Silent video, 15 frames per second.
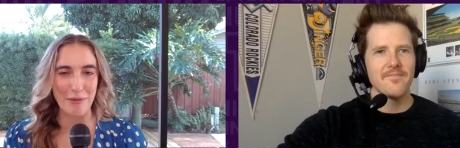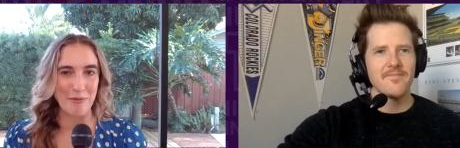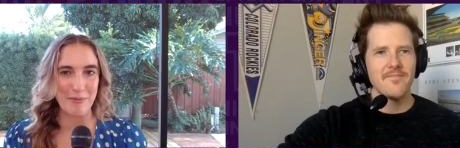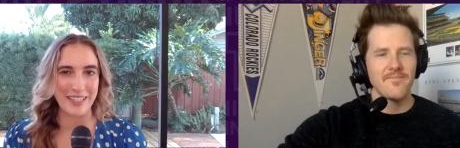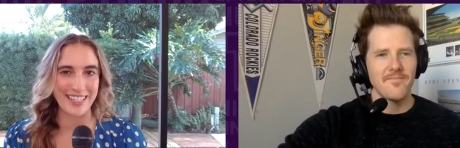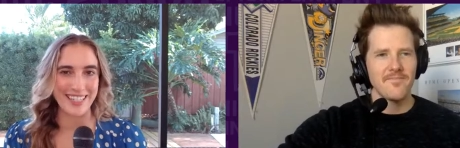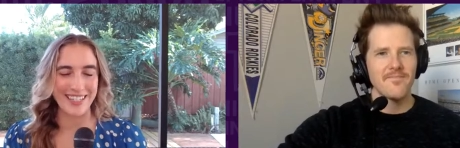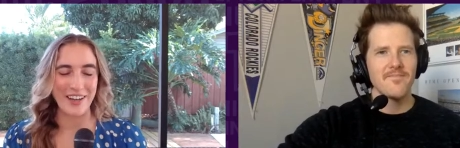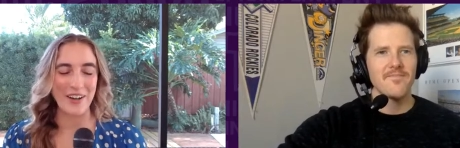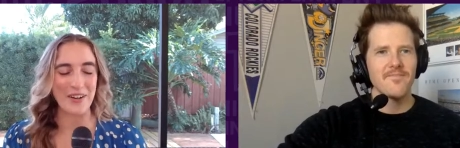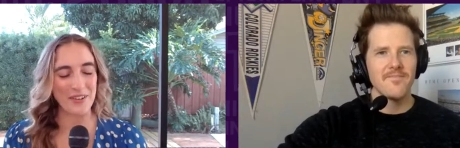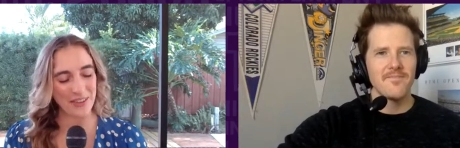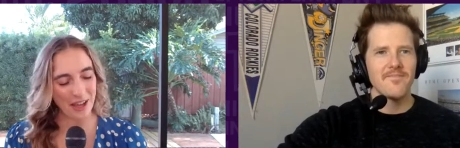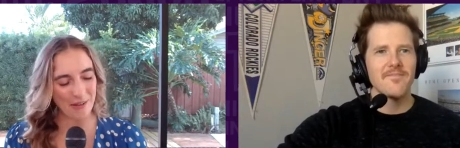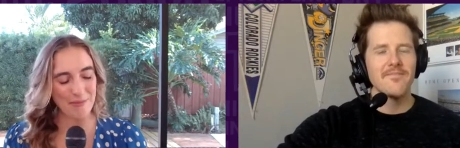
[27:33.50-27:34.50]
Speaker 1: movement.
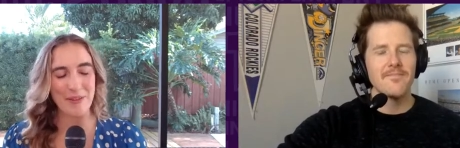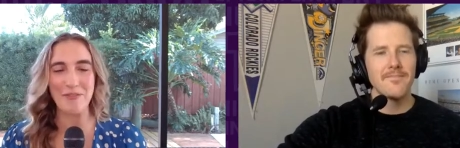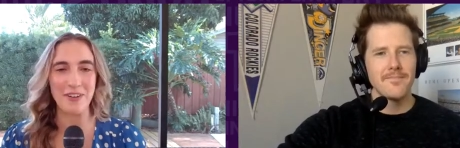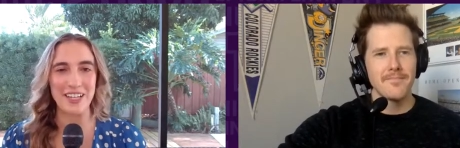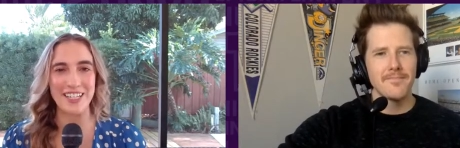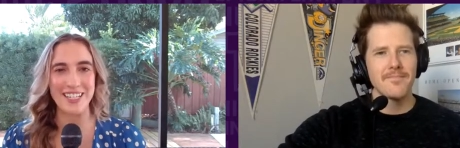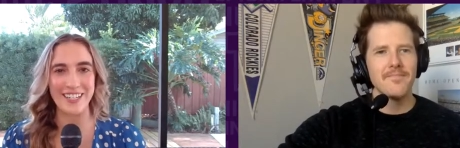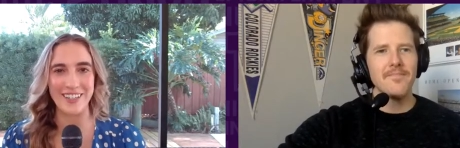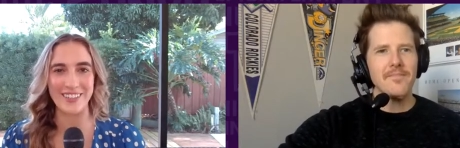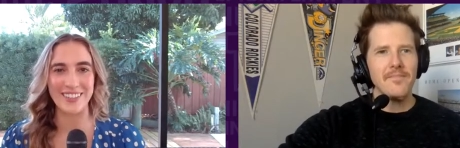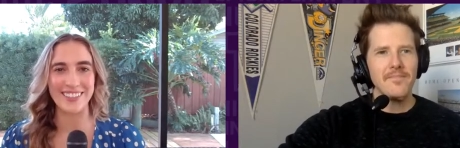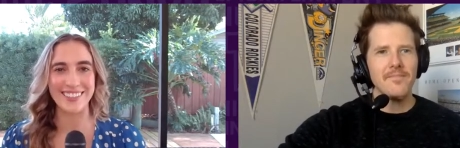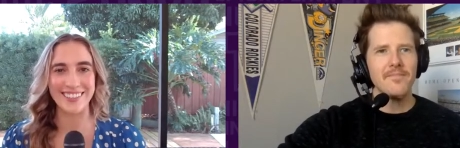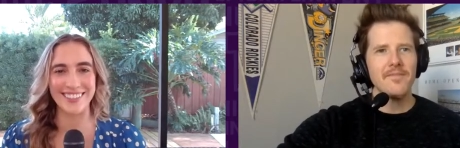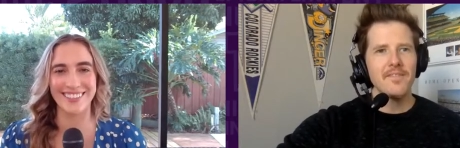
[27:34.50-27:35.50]
So that would be fun
Speaker 2: too.
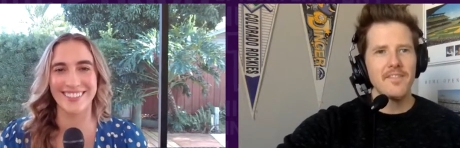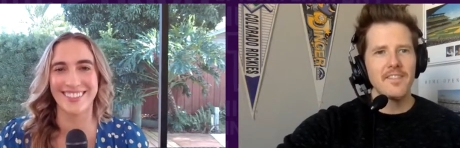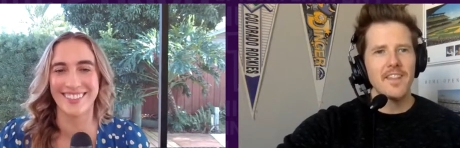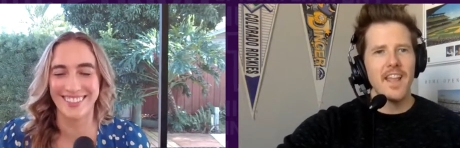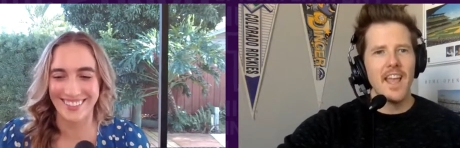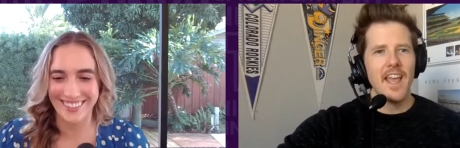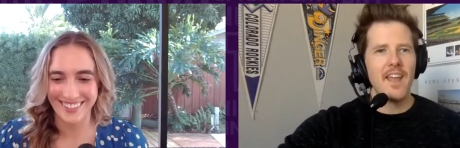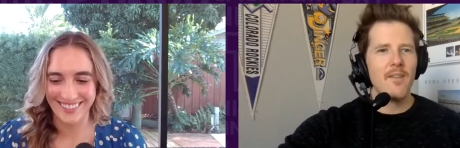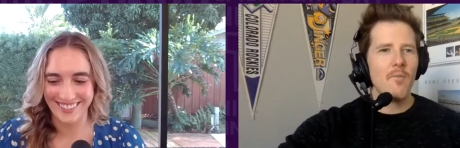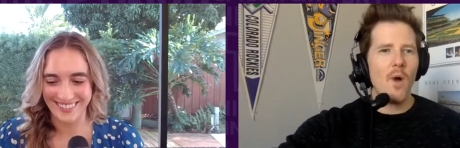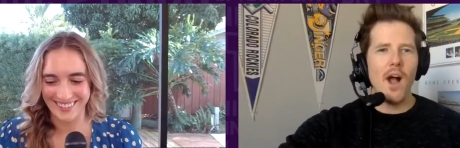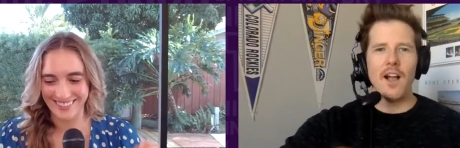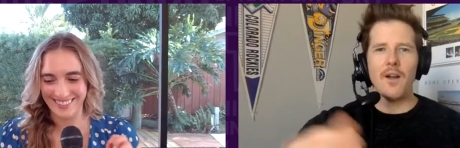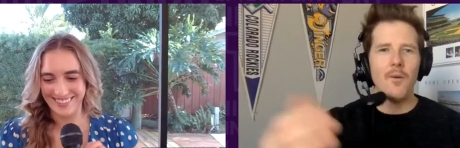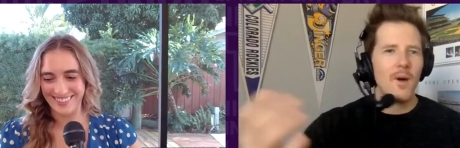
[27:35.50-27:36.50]
And
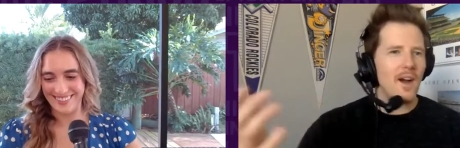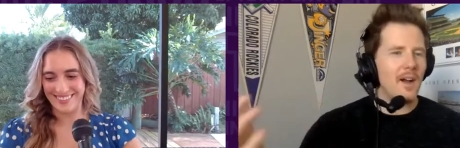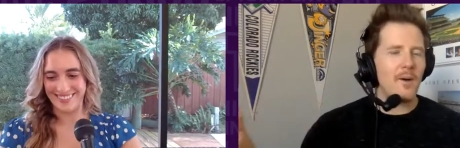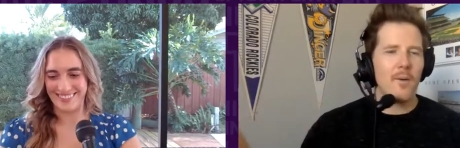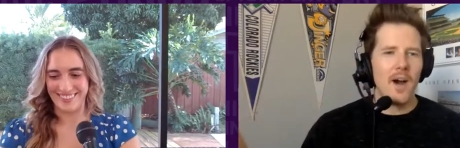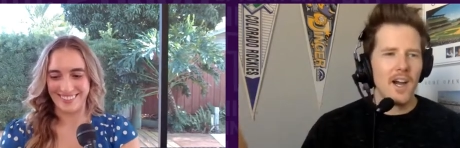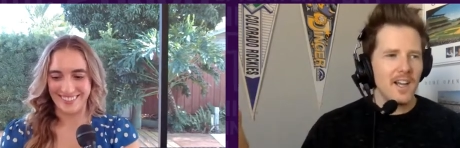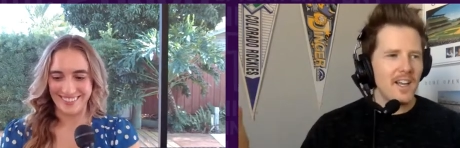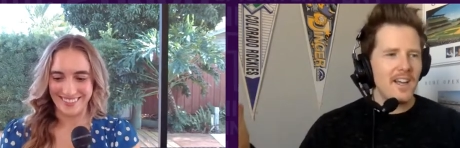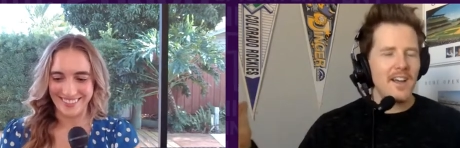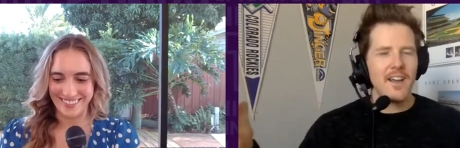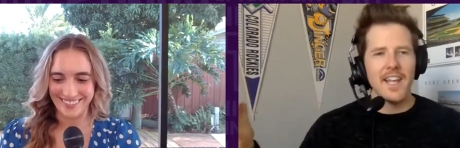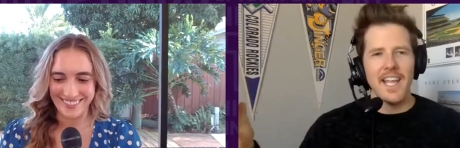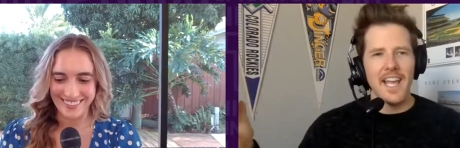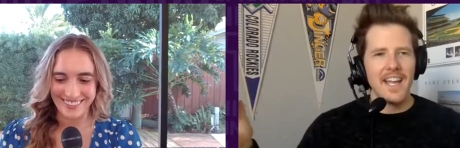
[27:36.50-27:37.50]
Wacha, Wacha, Wacha
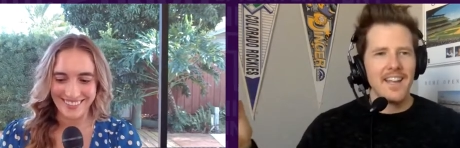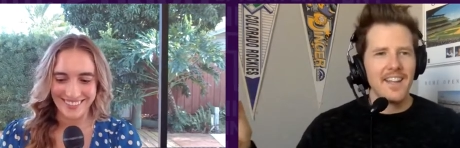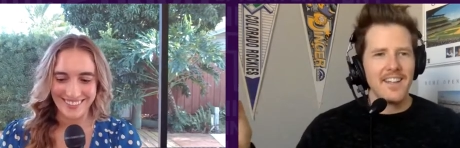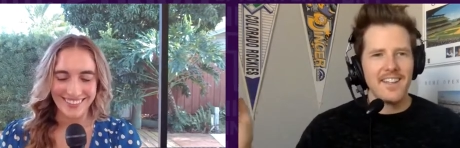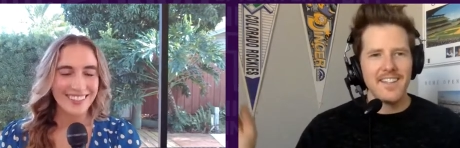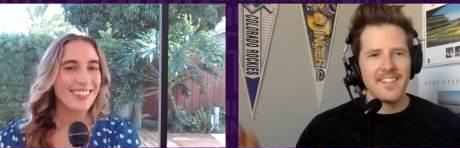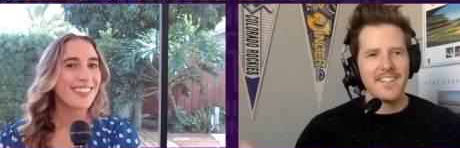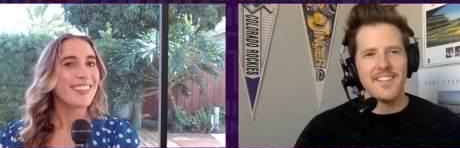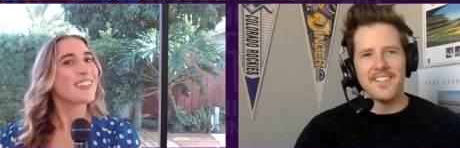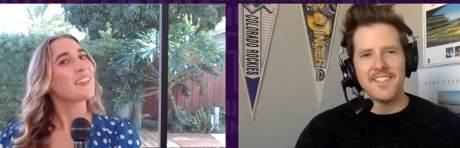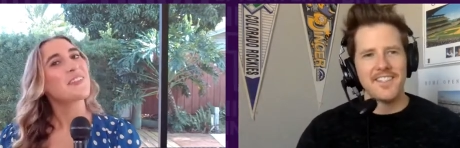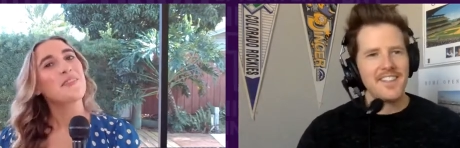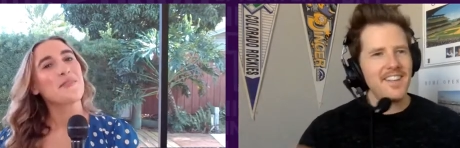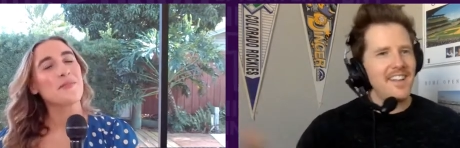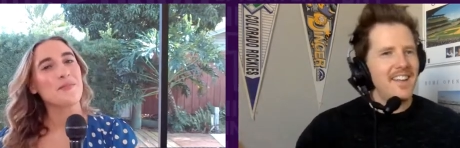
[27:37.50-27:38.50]
again. It's
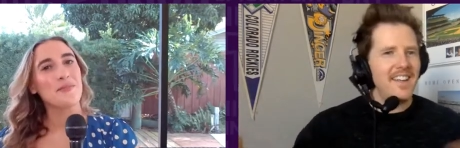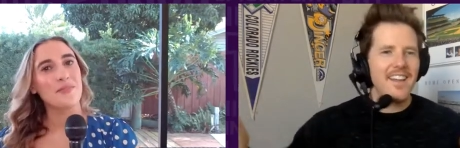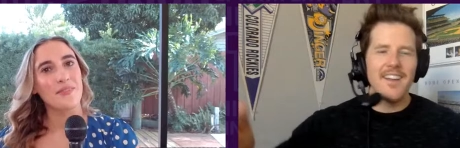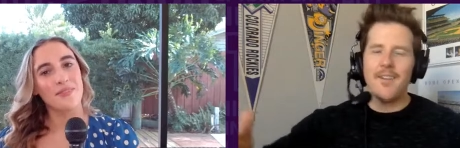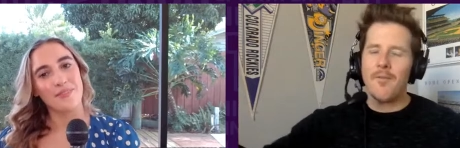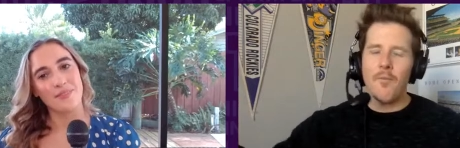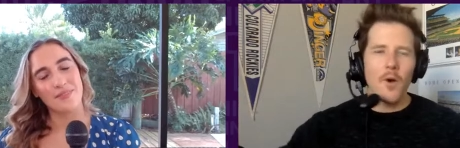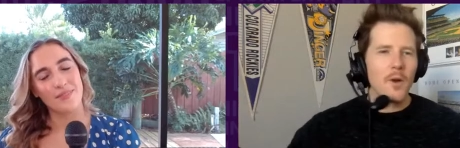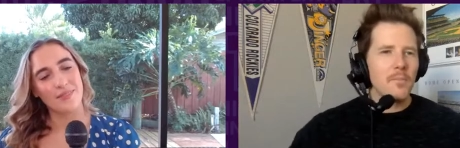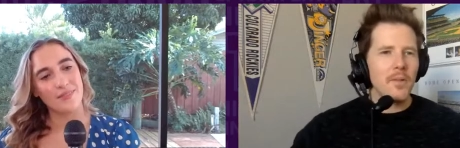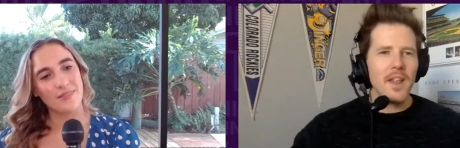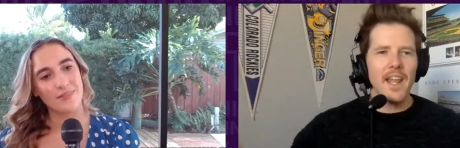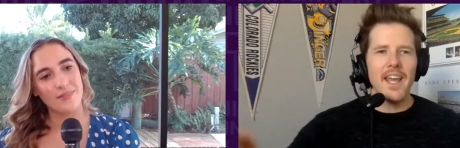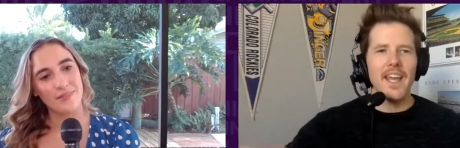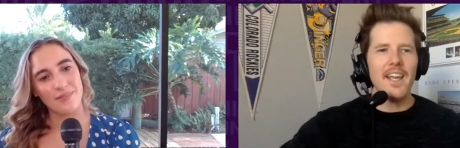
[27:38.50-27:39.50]
just
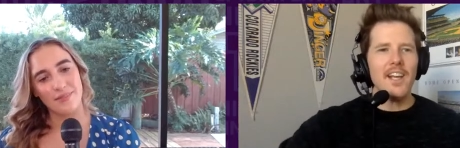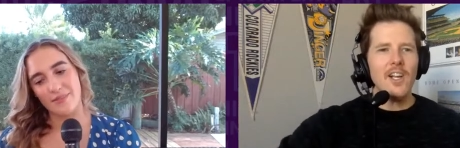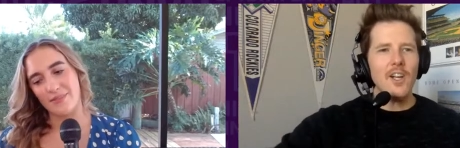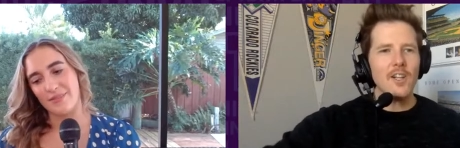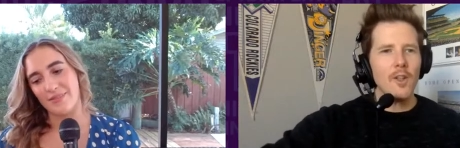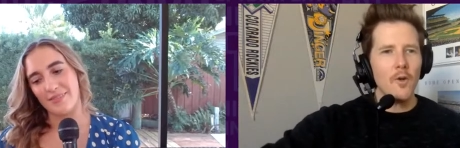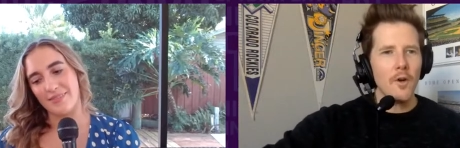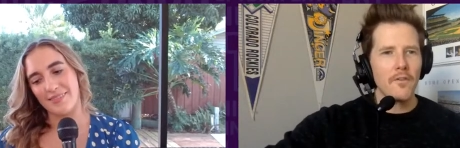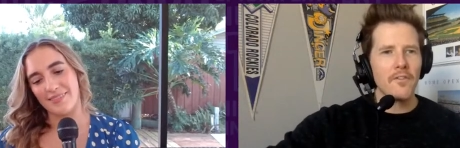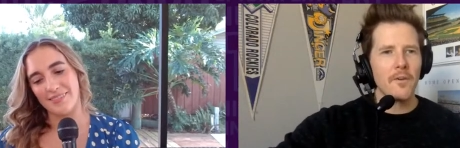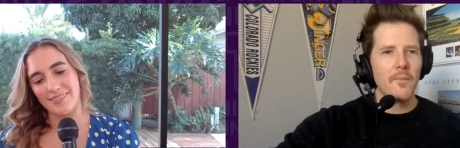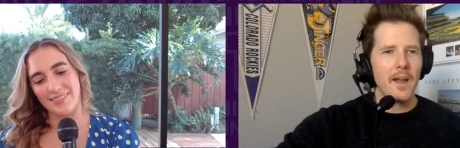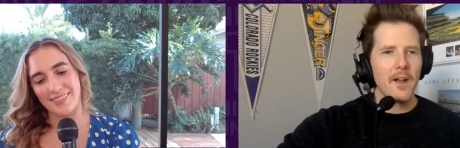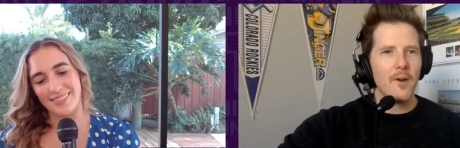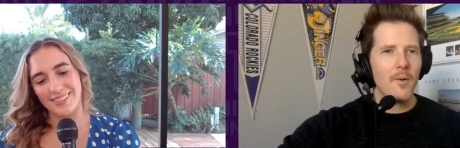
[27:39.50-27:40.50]
wordplay galore for
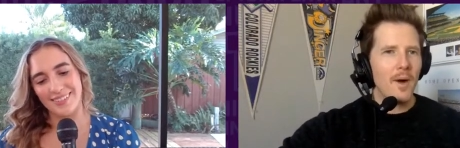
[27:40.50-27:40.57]
Michael